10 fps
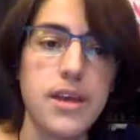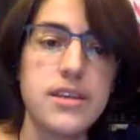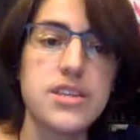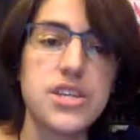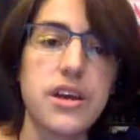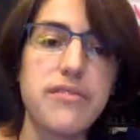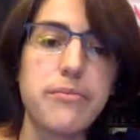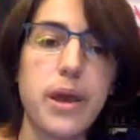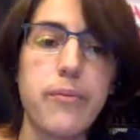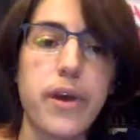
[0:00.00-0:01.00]
To shove
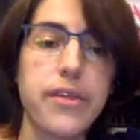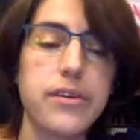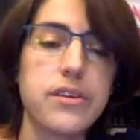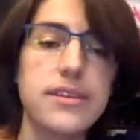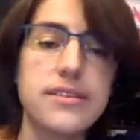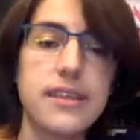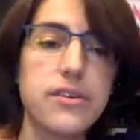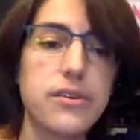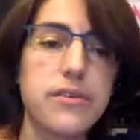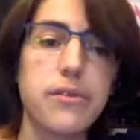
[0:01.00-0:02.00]
my mother to the center of